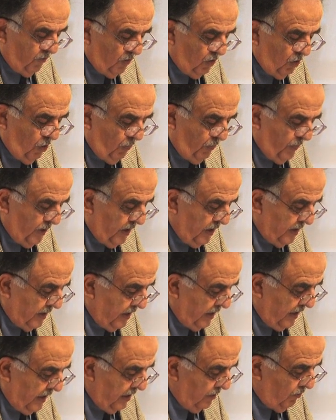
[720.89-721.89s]
flew open,
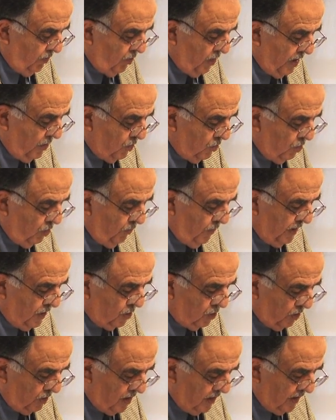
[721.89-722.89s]
and Guillermo and
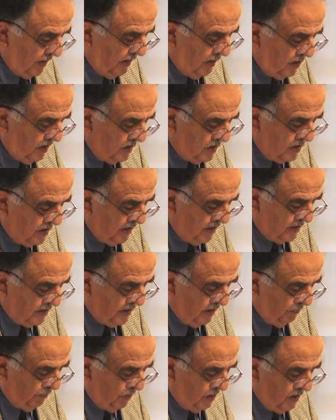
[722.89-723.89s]
Ruben could clearly see a
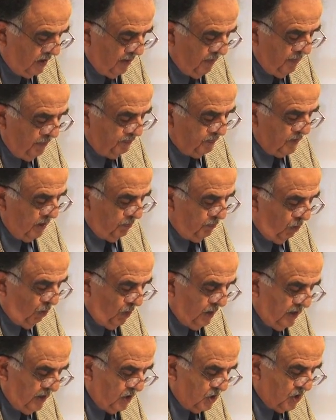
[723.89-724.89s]
deputy
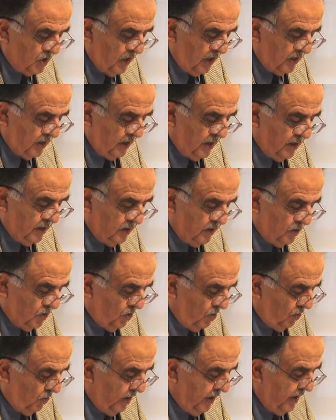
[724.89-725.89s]
pointing a shotgun in the
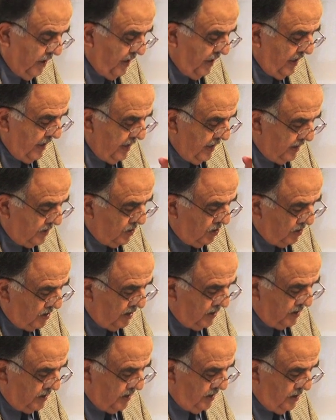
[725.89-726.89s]
doorway. Hector
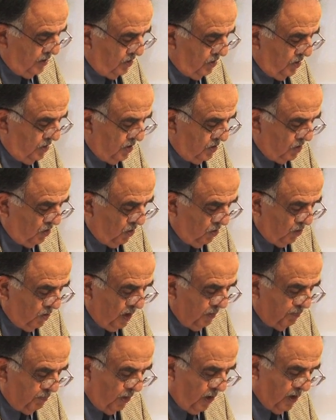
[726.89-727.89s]
continued to the
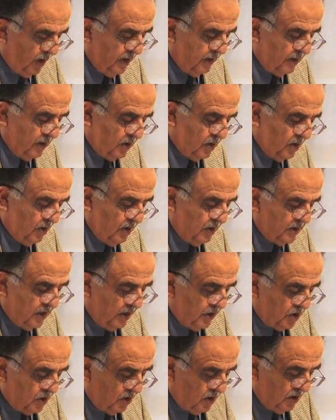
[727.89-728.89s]
doorway, parted the curtains,
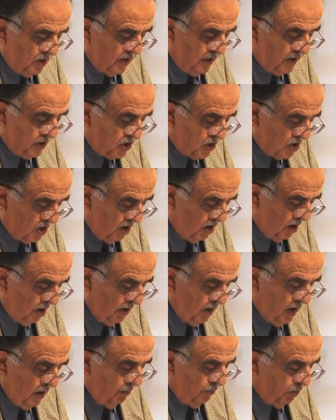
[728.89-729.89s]
and turned and
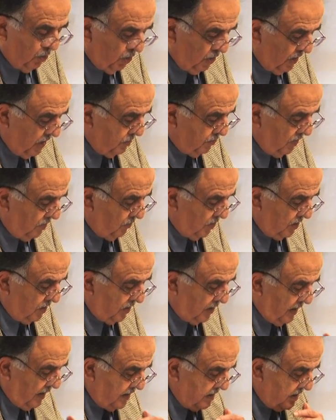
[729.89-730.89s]
saw policemen with
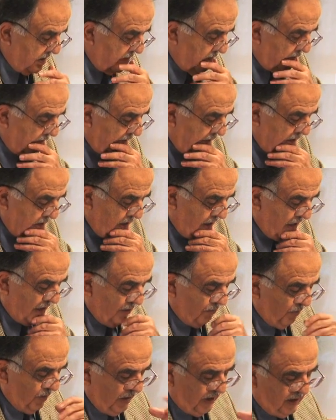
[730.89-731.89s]
their guns in their hand, and
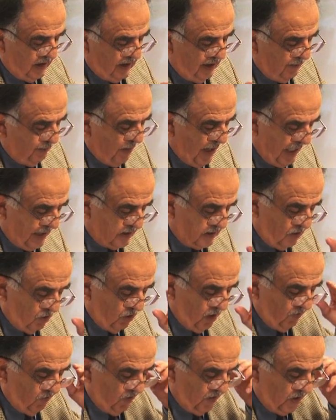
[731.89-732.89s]
immediately backed
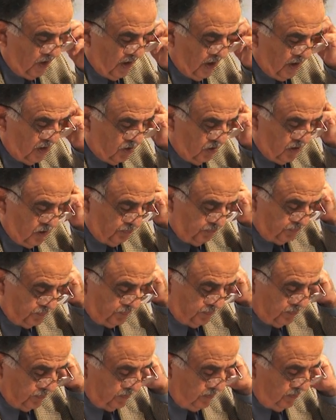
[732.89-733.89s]
away from the entrance.
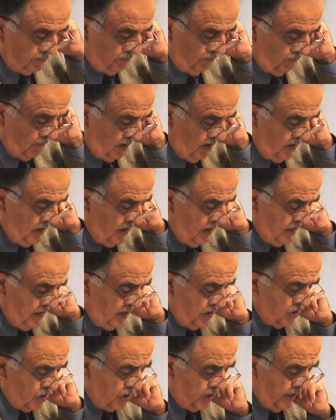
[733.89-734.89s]

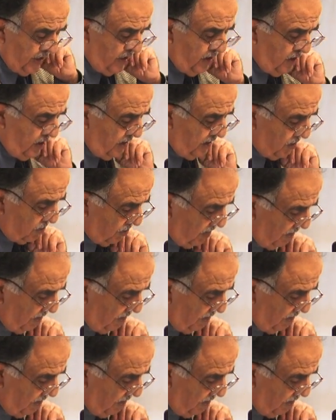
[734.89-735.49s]
Scared and